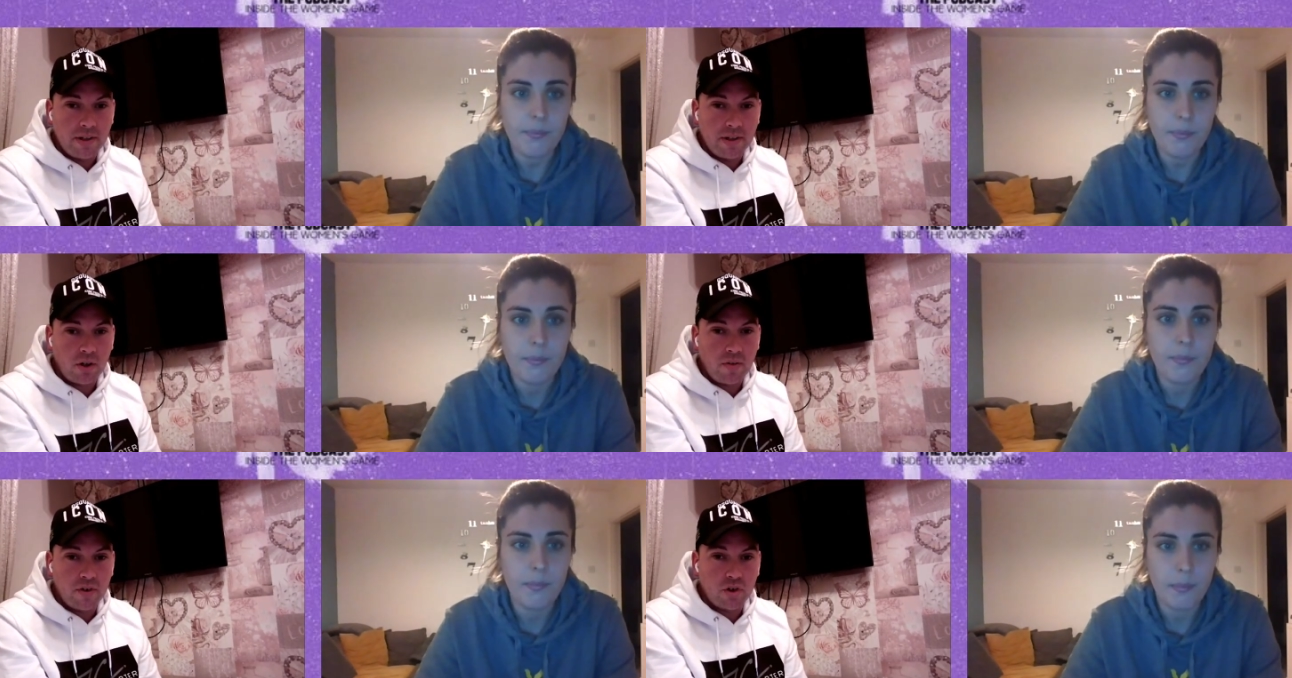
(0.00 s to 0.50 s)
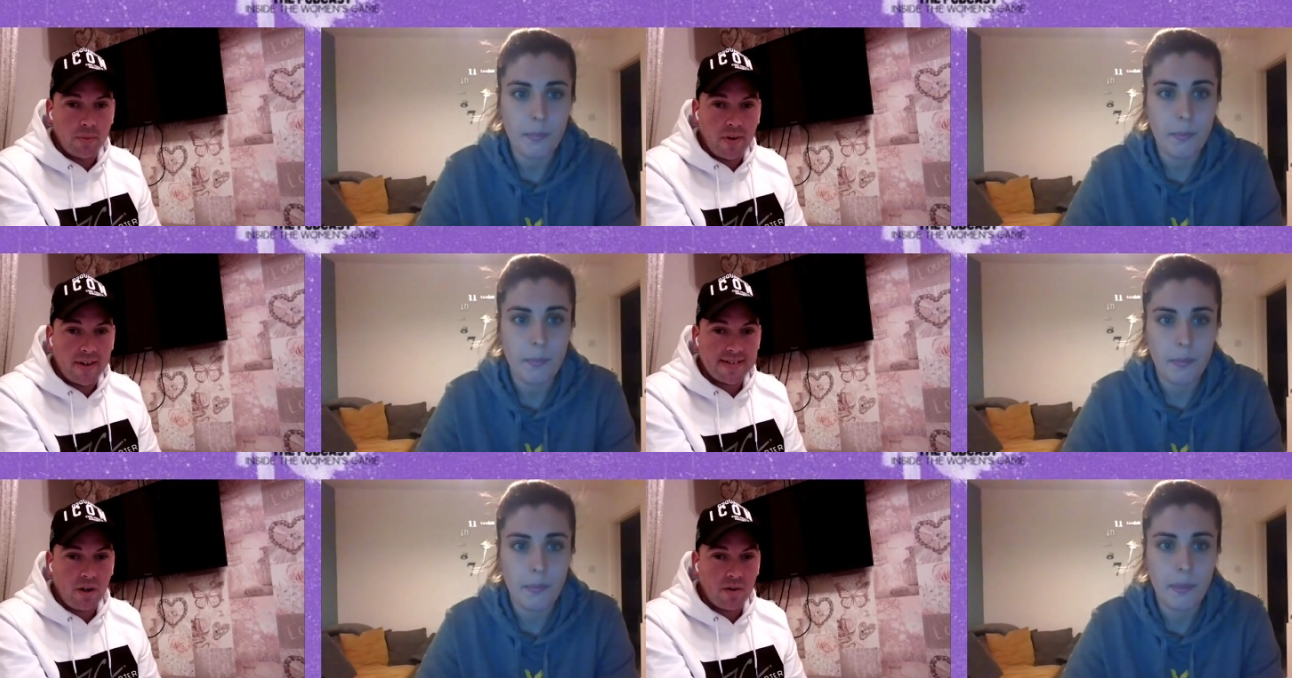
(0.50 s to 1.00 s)
Speaker 1: good. I mean, look at the
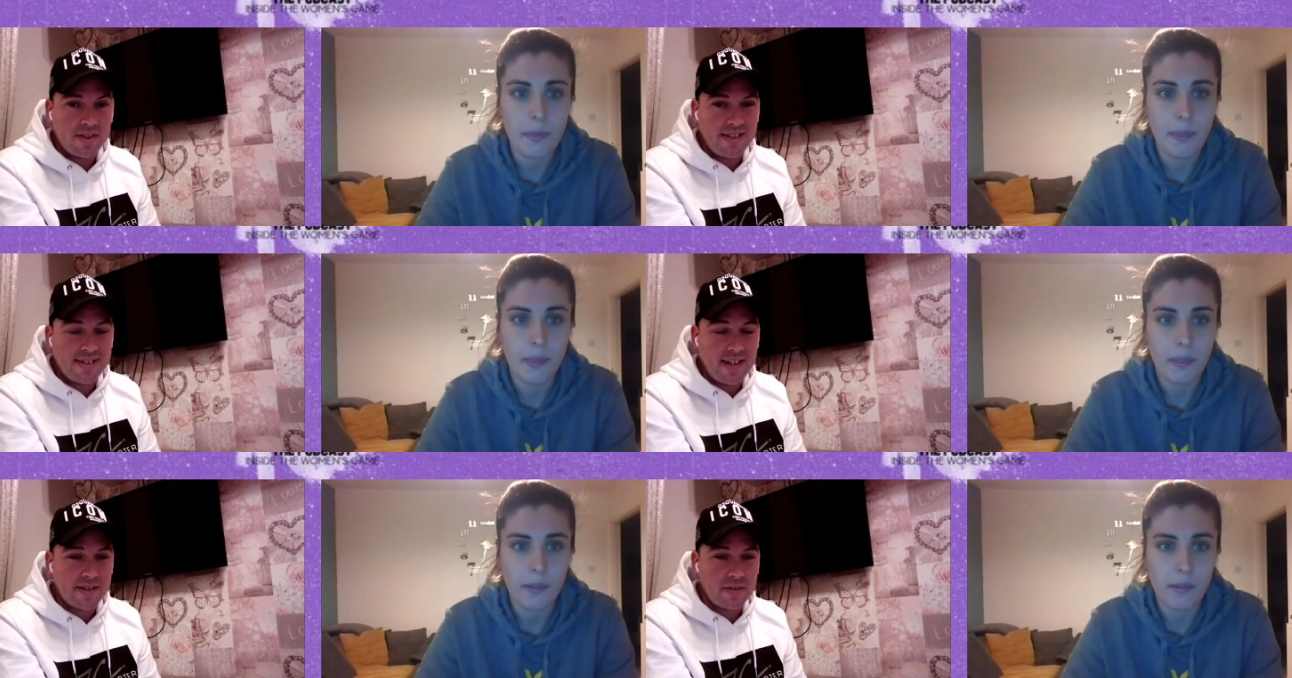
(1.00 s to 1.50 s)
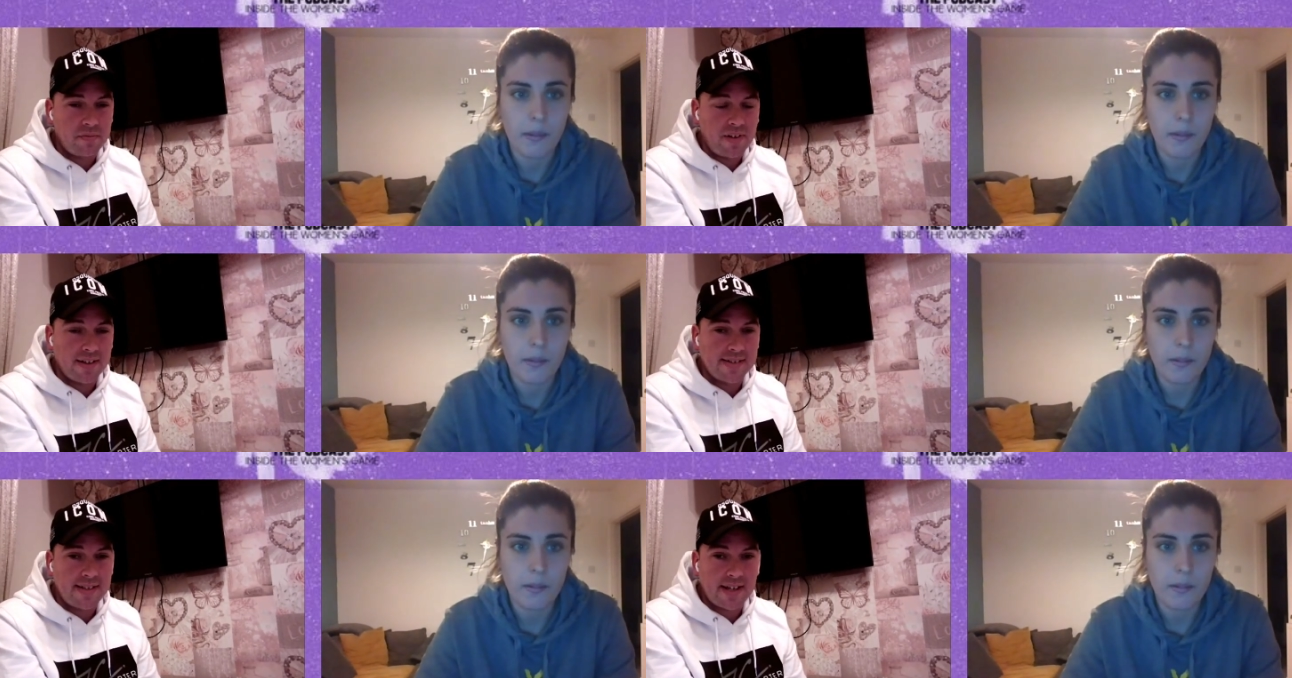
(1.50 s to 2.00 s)
WSL. So you see
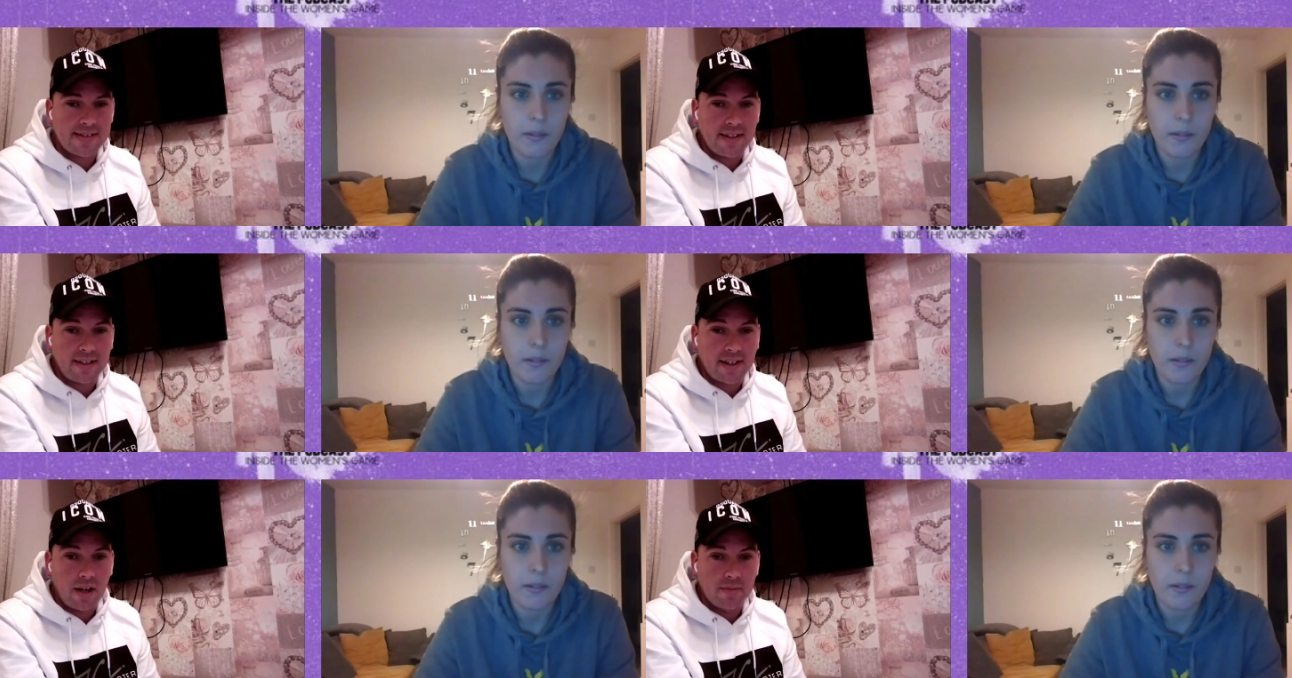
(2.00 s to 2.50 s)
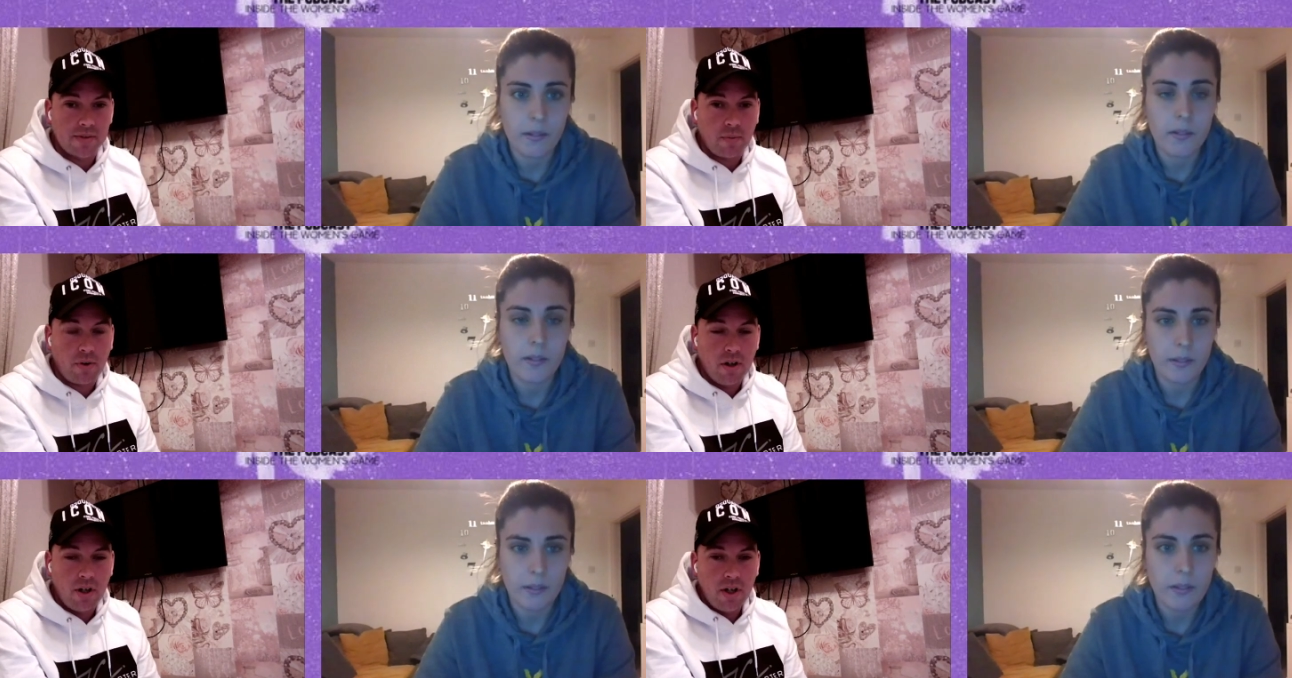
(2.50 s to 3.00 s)
some fantastic
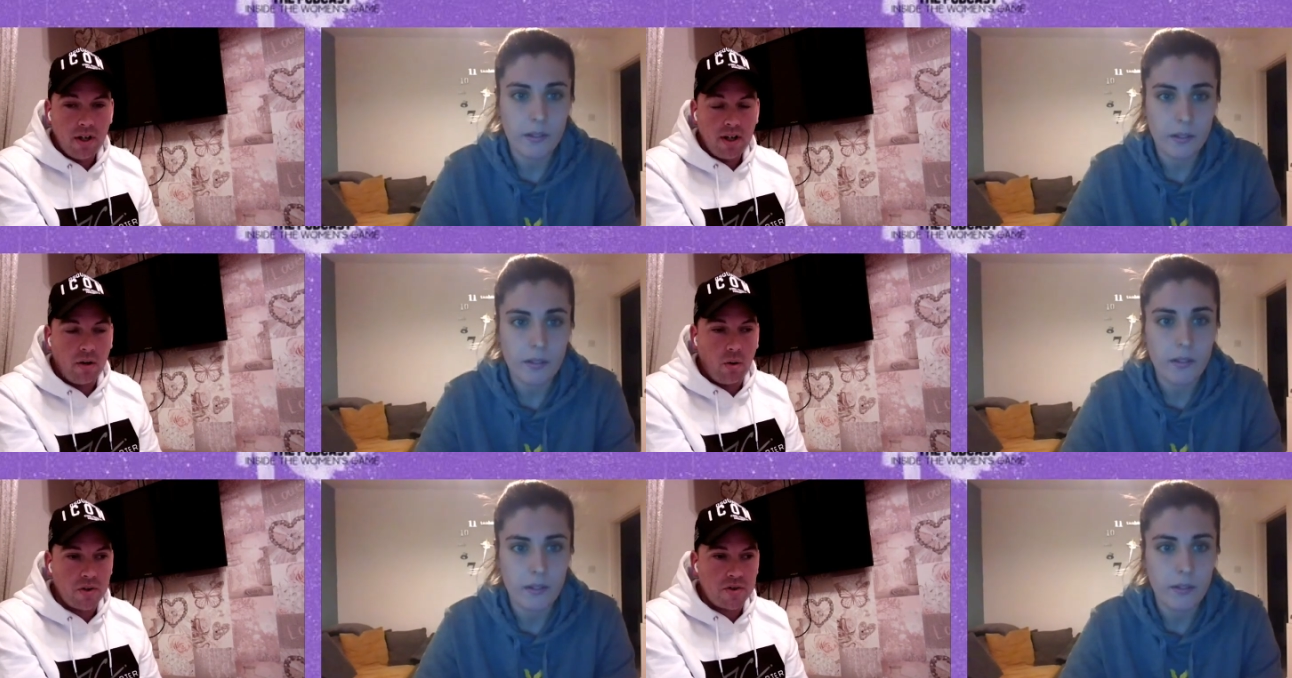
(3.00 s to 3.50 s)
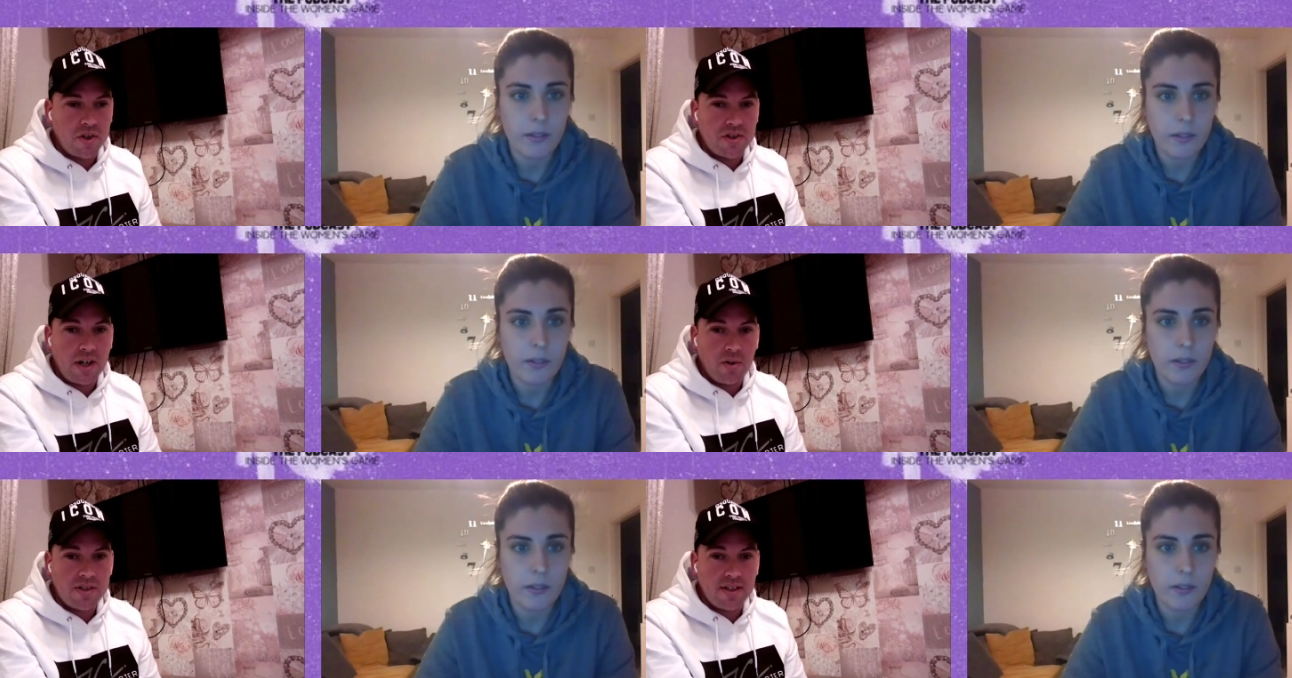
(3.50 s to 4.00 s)
games. I was
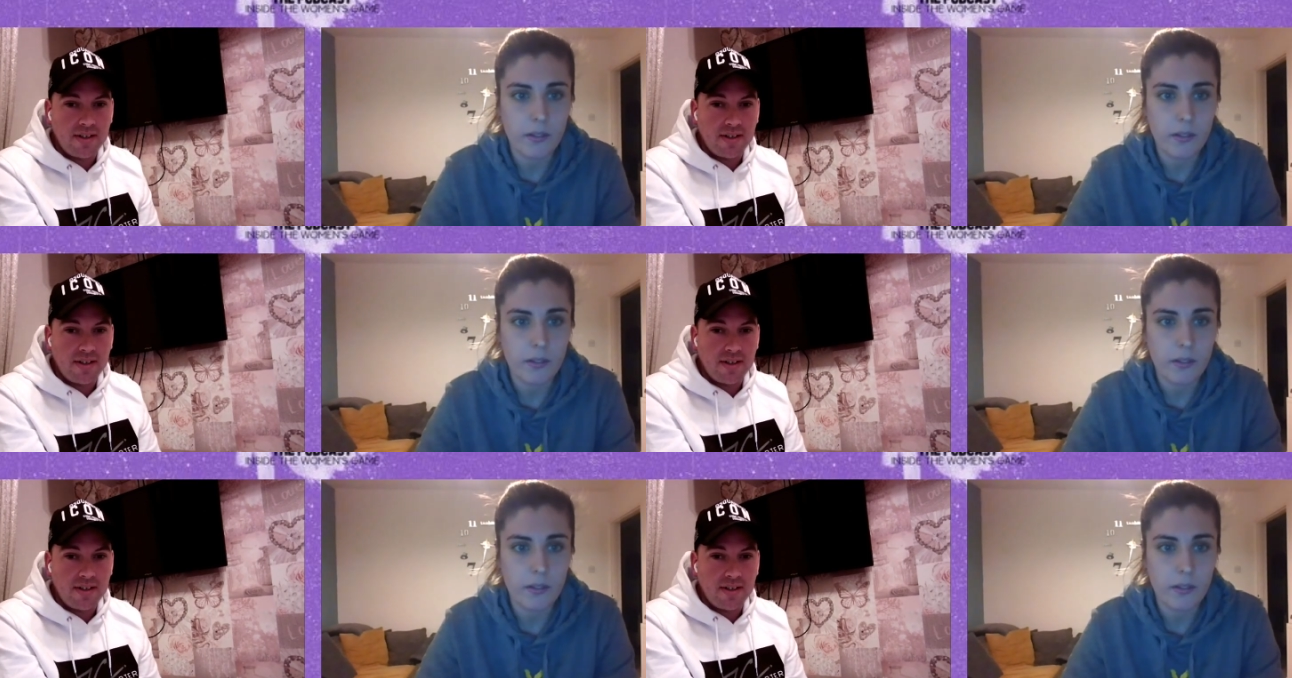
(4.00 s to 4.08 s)
watching